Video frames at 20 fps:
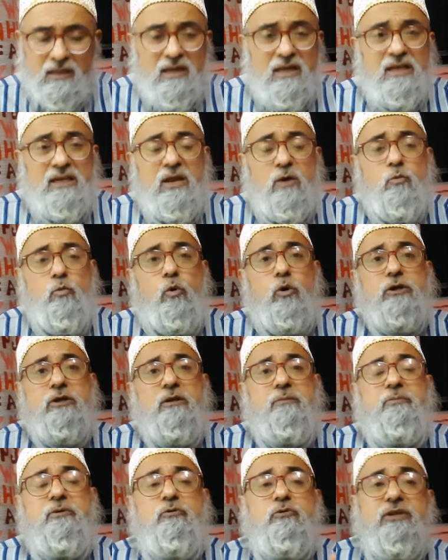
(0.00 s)
Now, what
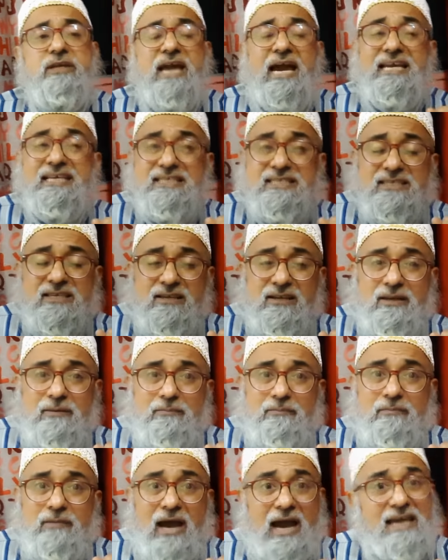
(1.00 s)
about the ice
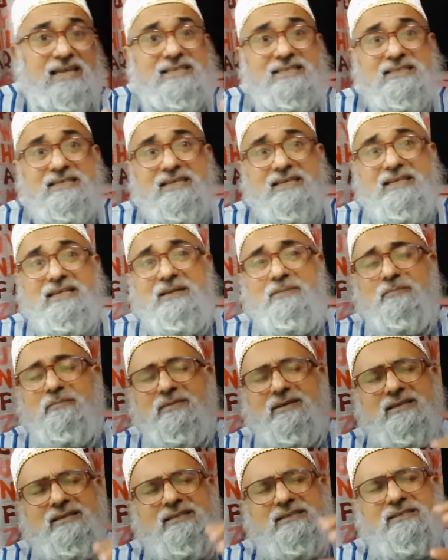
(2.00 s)
cream? Ice cream
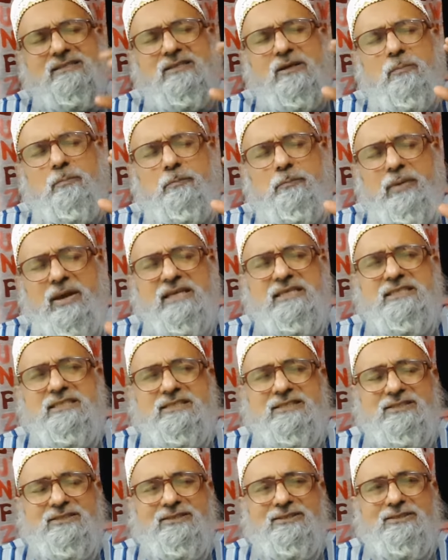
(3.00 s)
is the
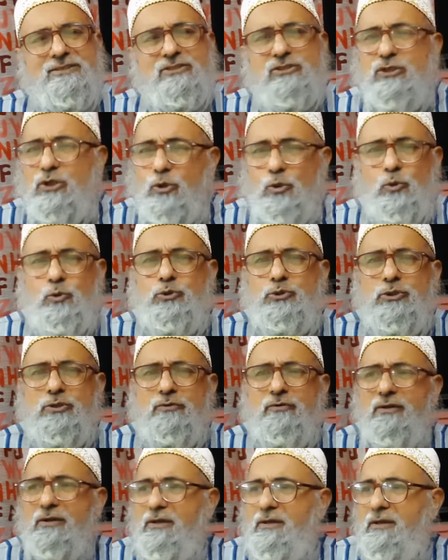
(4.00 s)
best
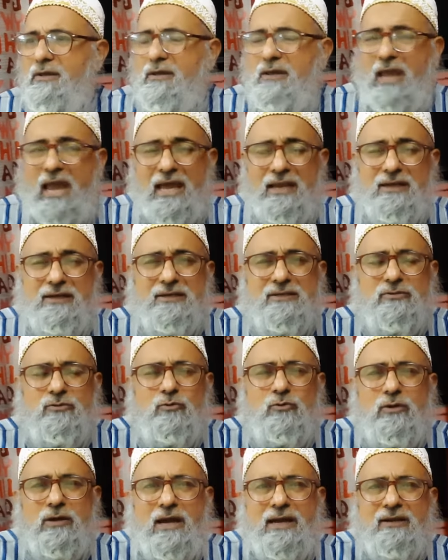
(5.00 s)
solution, and it is
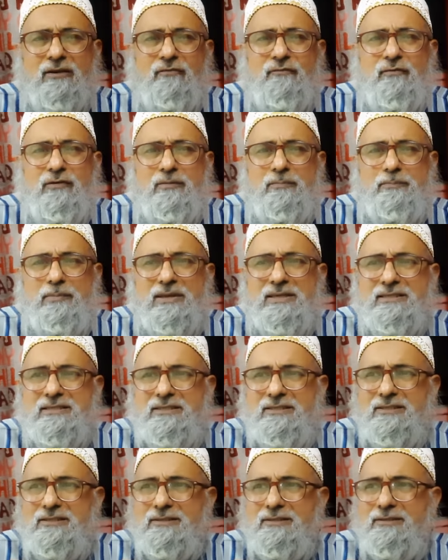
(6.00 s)
kind of a
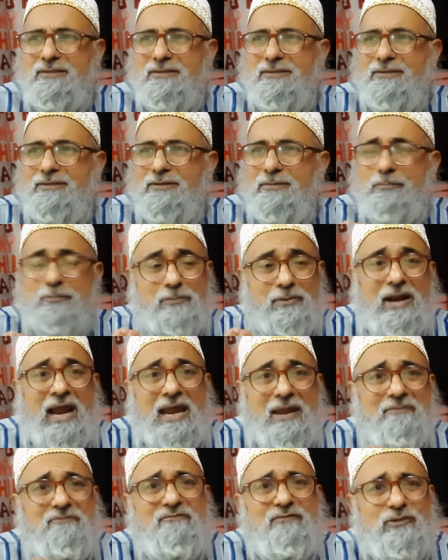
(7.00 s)
best
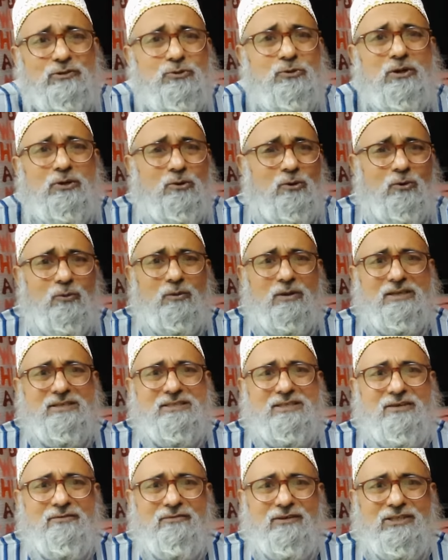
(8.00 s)
bribe which you can always
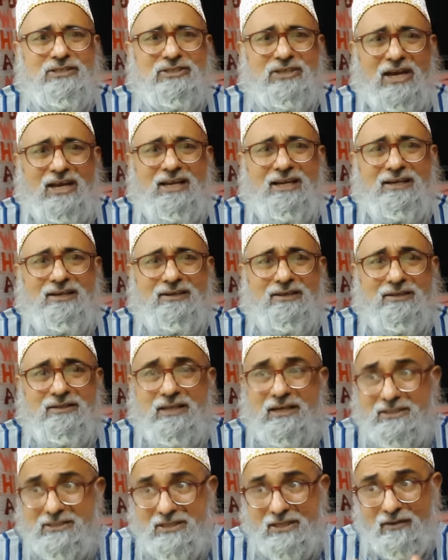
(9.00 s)
give a child.
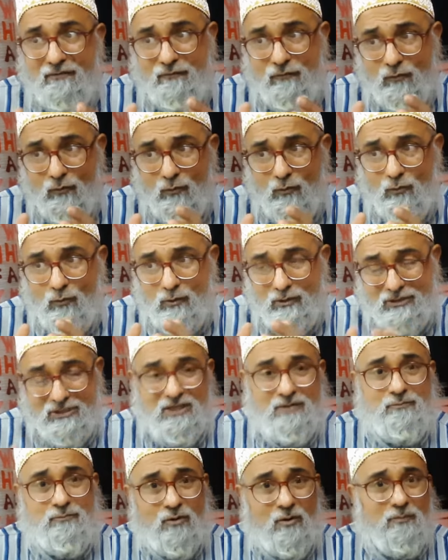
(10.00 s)
That, see, if you
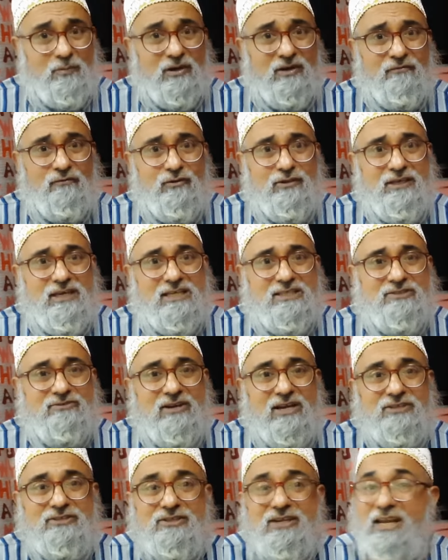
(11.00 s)
sit properly for the
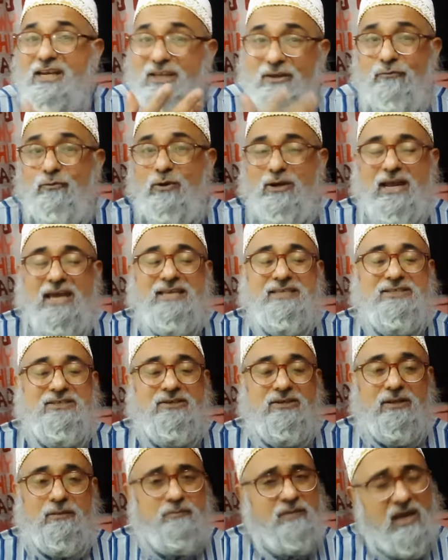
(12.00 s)
extraction, I'll give you an ice
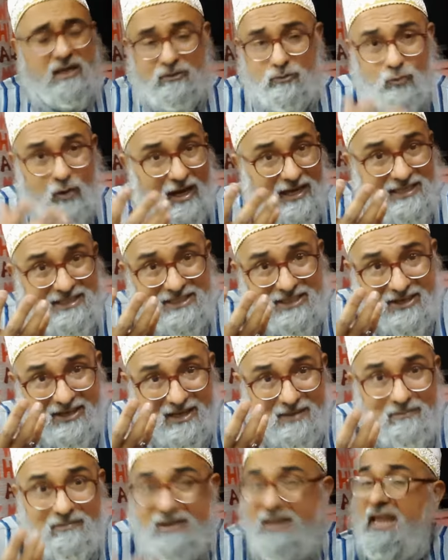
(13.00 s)
cream. Yeah, so ice
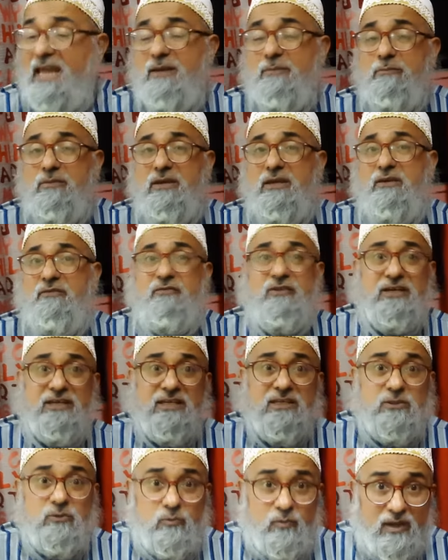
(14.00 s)
cream can be given. It
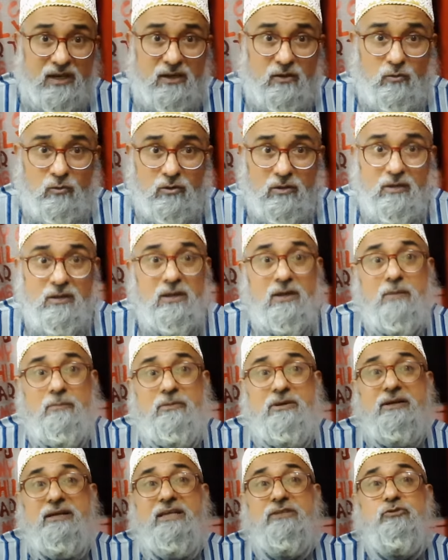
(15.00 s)
is very good,
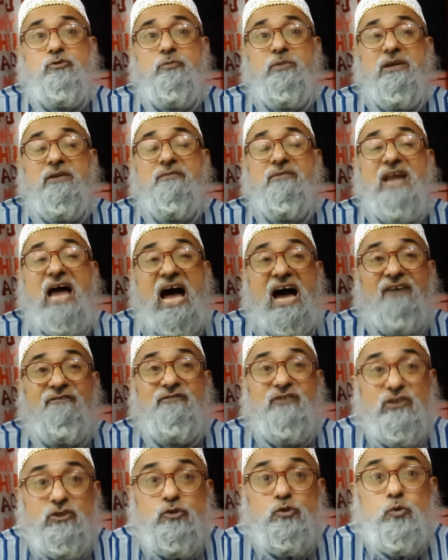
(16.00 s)
but it has to be given
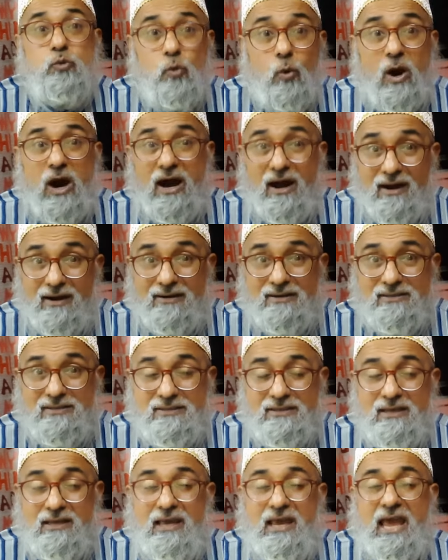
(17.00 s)
after 2 hours,
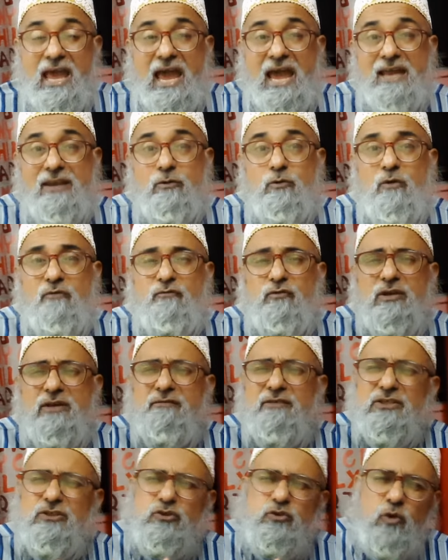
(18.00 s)
and you have to give
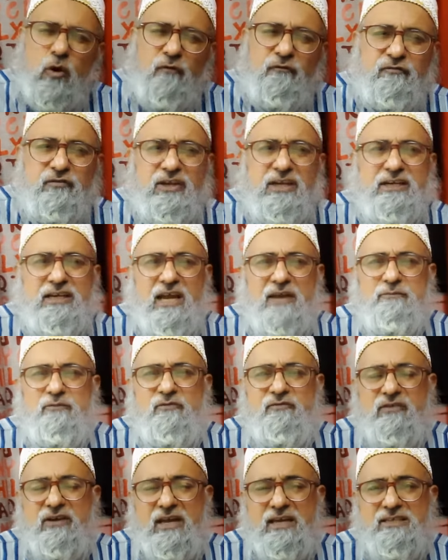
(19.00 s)
a softy type
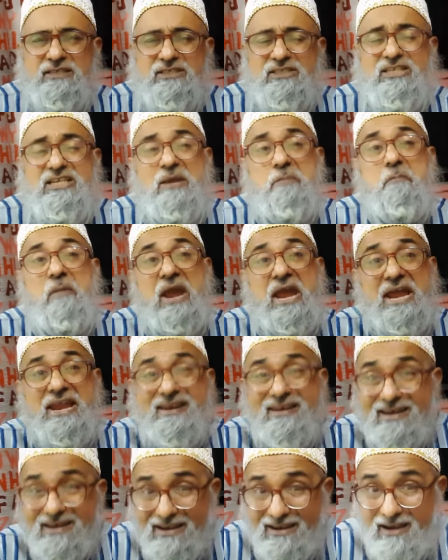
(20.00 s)
of an ice cream in
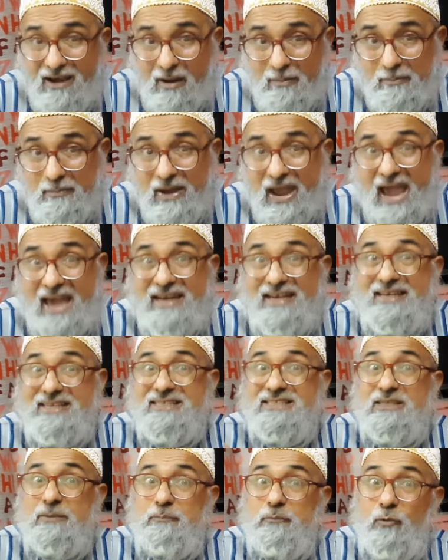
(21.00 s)
a cup, and it is
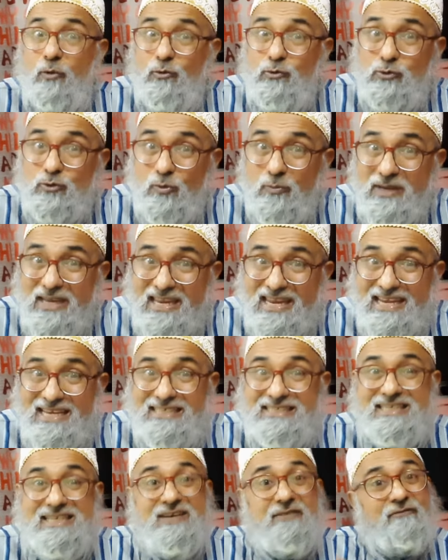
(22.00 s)
supposed to be
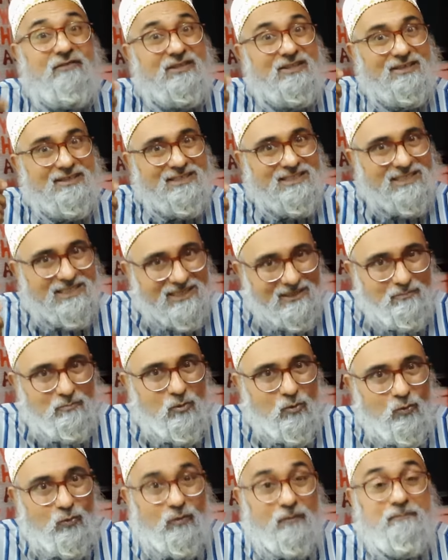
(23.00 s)
eaten with a
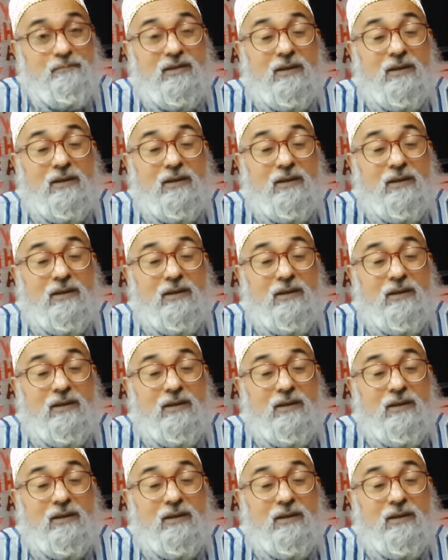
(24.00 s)
spoon.